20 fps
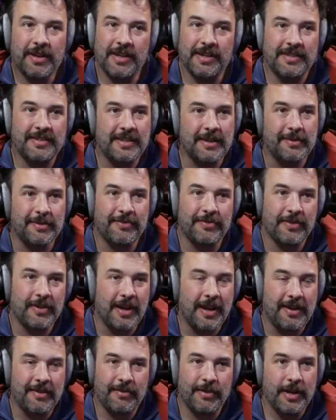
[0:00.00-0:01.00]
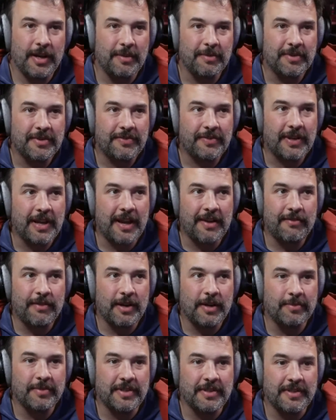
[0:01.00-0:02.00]
going to stick with Forgotten Realms. Forgotten
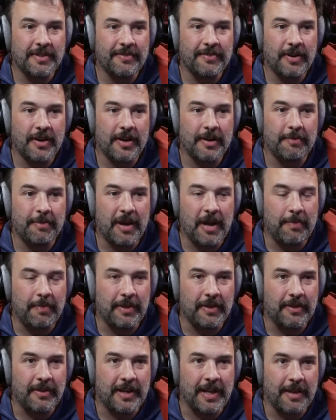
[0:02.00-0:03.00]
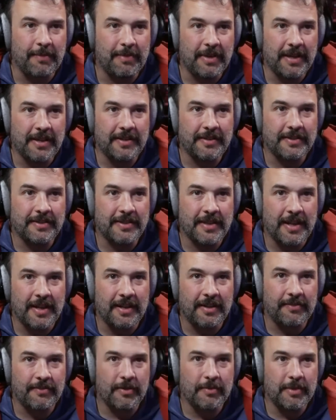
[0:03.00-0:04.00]
Realms is the very popular campaign
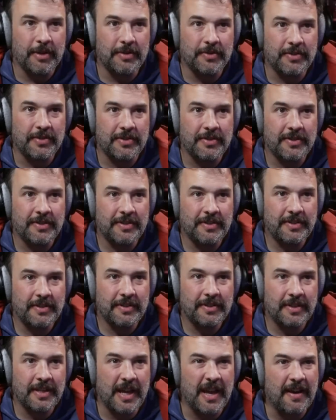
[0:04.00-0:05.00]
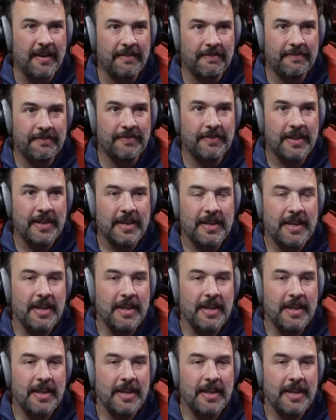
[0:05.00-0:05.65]
setting for most stuff.